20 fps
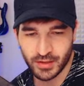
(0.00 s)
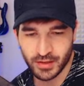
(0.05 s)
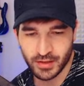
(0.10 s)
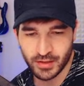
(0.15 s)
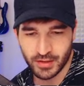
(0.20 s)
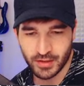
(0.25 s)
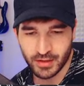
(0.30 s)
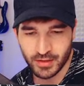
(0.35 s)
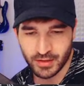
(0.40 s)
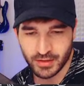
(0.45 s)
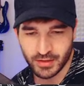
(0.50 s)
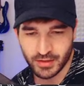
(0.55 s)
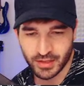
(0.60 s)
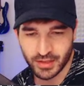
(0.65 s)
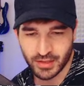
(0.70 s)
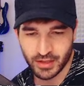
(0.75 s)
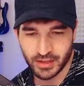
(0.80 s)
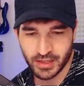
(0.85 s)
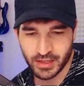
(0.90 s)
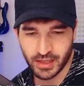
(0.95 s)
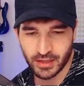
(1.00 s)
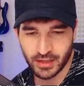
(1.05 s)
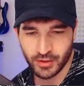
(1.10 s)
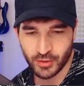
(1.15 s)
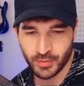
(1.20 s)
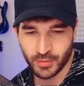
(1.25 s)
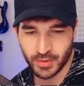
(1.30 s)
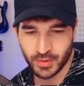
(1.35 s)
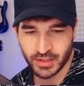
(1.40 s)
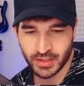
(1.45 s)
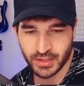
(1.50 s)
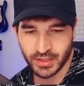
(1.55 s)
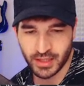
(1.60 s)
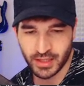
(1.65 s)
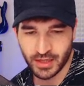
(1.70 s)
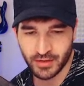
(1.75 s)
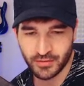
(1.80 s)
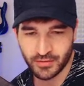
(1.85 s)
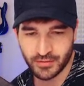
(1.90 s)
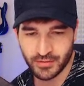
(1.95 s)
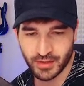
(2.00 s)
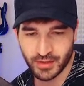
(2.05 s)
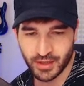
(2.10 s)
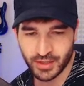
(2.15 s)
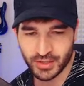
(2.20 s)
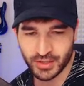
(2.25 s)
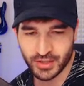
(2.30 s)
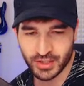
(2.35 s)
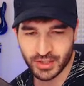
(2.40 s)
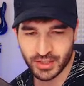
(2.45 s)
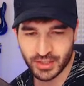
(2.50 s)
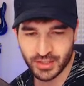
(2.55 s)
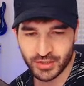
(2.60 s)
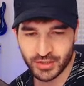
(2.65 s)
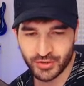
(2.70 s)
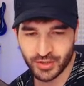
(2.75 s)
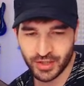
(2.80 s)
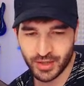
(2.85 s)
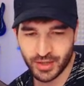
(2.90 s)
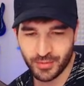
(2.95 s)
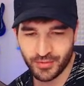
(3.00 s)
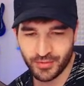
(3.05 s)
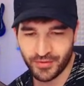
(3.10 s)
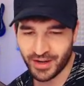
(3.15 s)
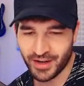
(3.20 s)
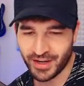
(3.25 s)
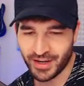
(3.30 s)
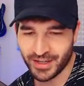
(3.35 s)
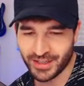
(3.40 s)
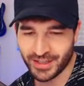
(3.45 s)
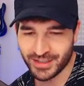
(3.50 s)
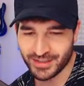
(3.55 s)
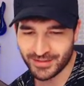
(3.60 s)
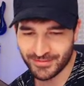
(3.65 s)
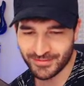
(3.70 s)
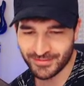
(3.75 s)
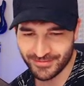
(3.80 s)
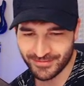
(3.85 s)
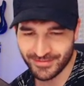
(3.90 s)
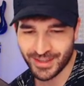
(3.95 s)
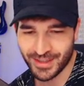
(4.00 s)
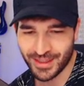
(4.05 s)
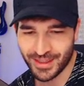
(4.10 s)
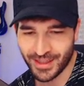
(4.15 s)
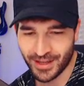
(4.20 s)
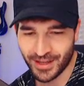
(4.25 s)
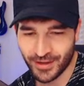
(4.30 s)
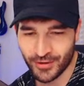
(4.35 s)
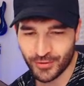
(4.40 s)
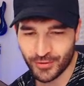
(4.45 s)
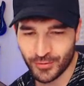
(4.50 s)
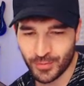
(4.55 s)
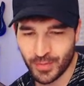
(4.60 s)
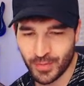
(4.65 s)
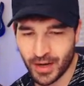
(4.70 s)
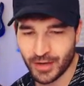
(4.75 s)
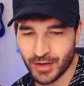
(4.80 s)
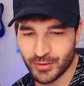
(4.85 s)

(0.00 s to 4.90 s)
Just gotta tell, your picture stuff are just straight up fire. Thank you, Pyro.